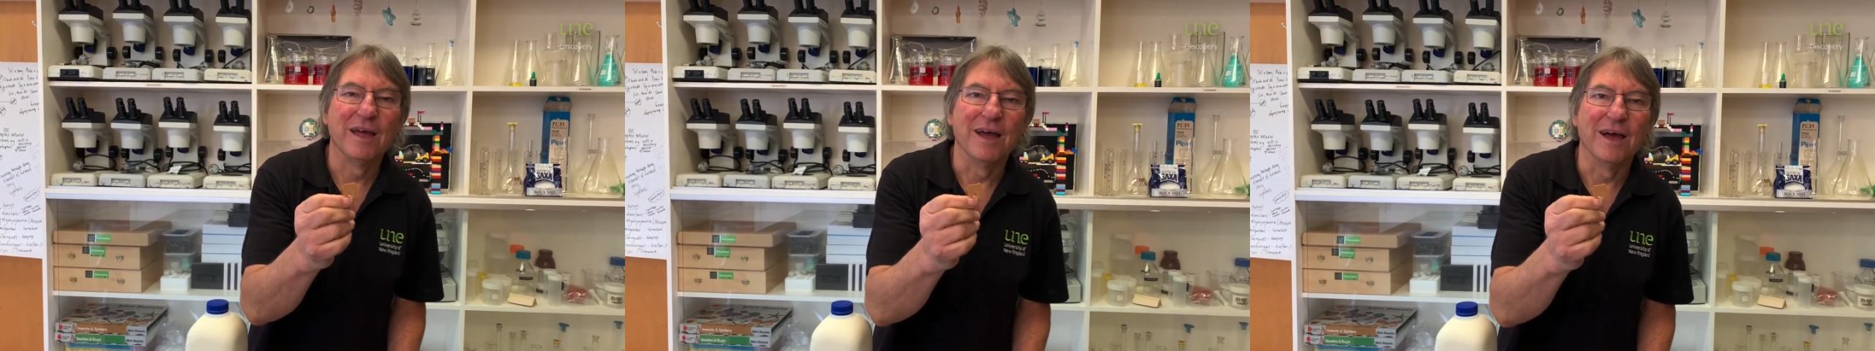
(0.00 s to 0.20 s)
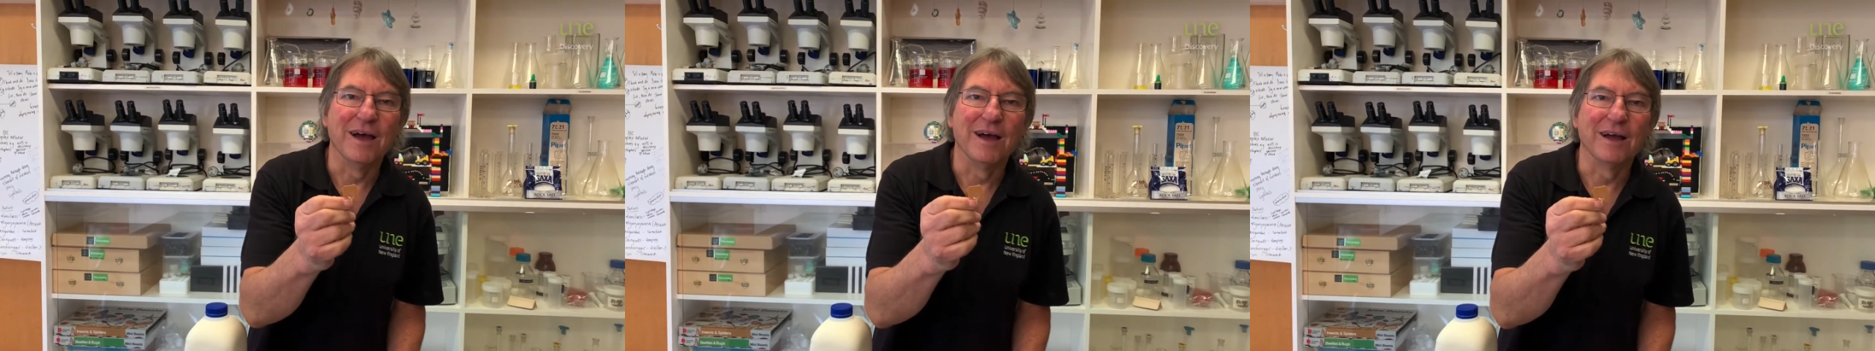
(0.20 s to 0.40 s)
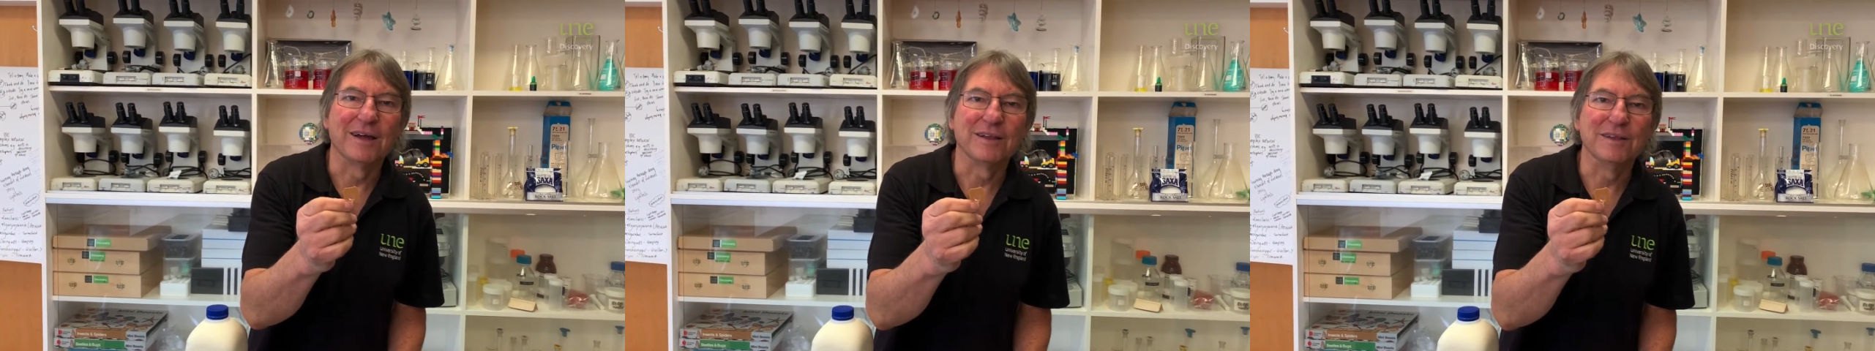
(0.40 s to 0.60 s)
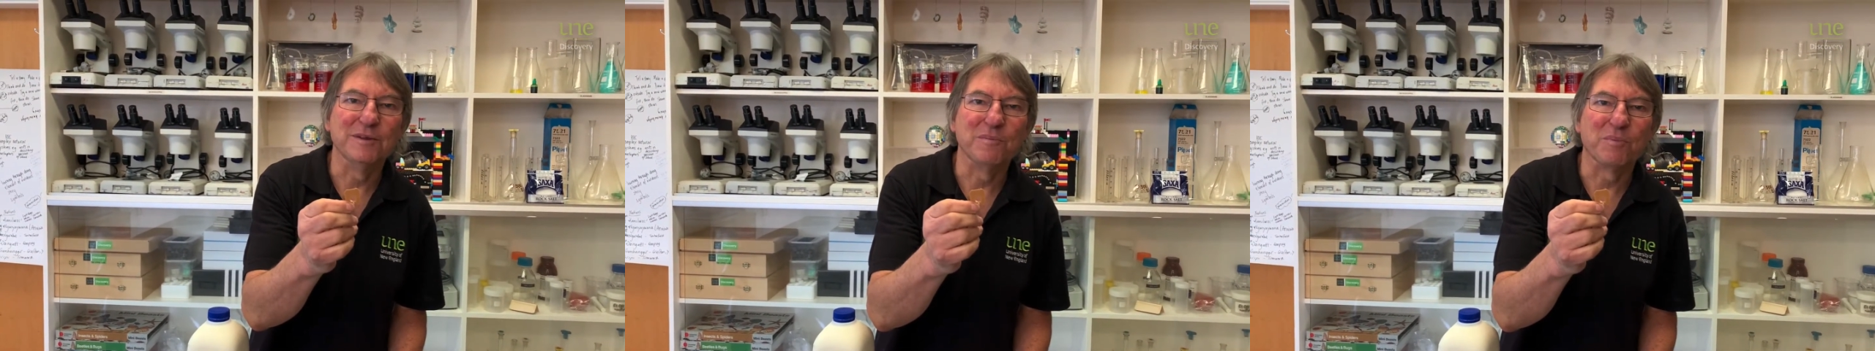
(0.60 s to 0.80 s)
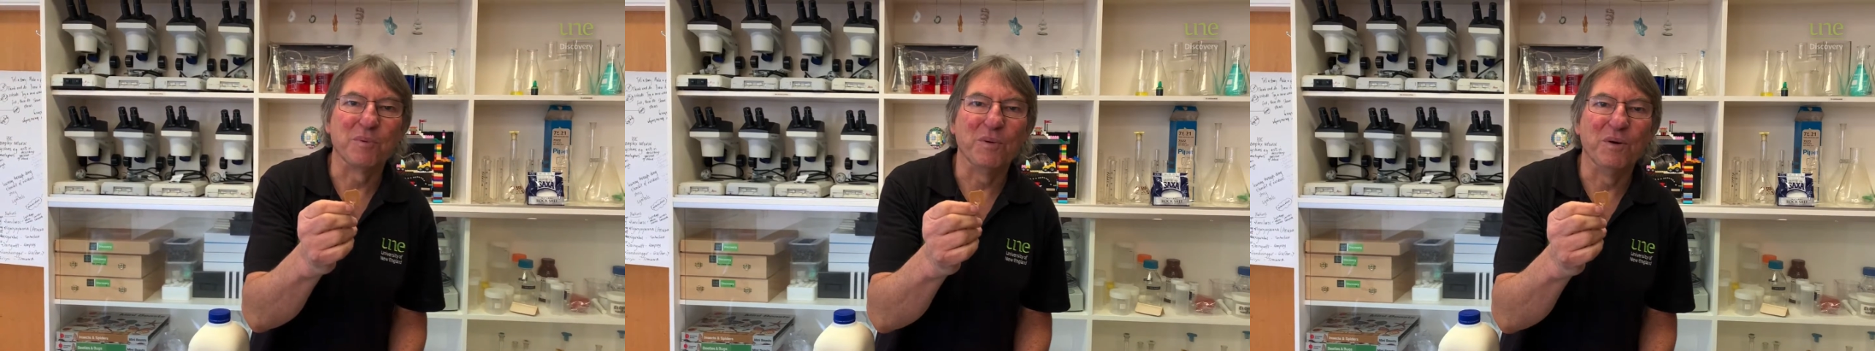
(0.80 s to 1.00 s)
a
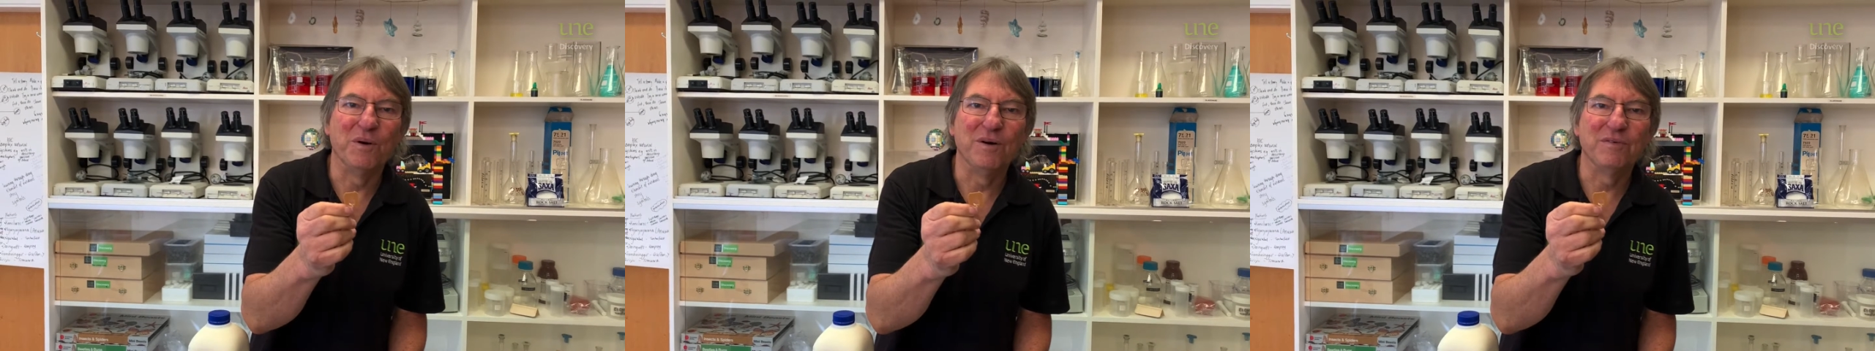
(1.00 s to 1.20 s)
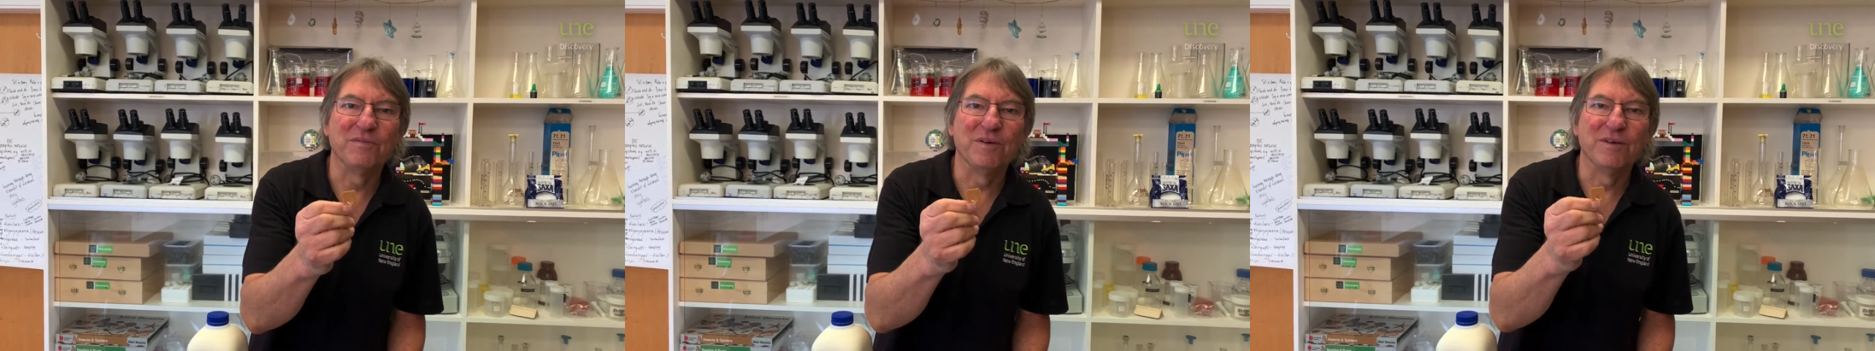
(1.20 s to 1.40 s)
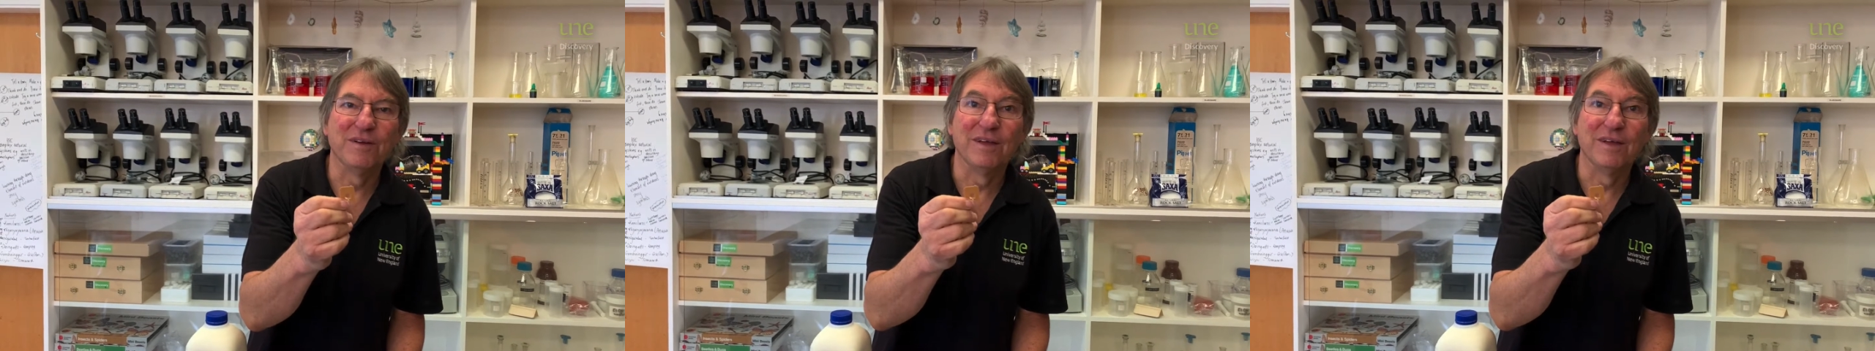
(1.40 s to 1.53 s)
clip off